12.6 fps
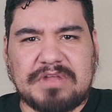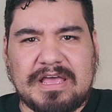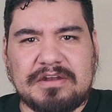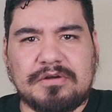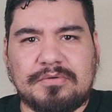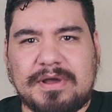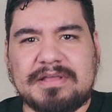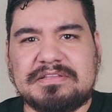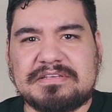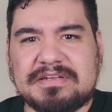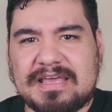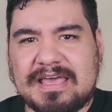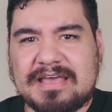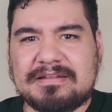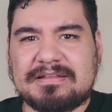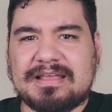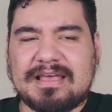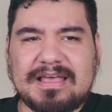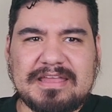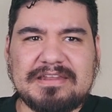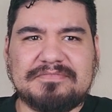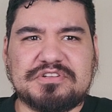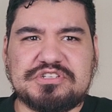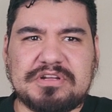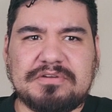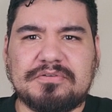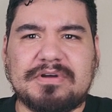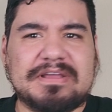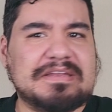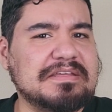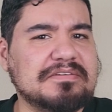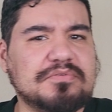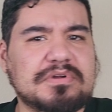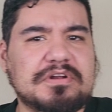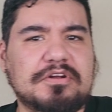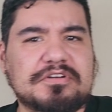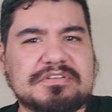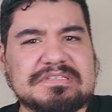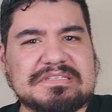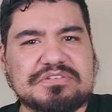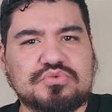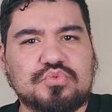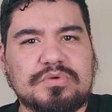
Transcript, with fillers: I know I did. I had kind of a general idea of what a narcissist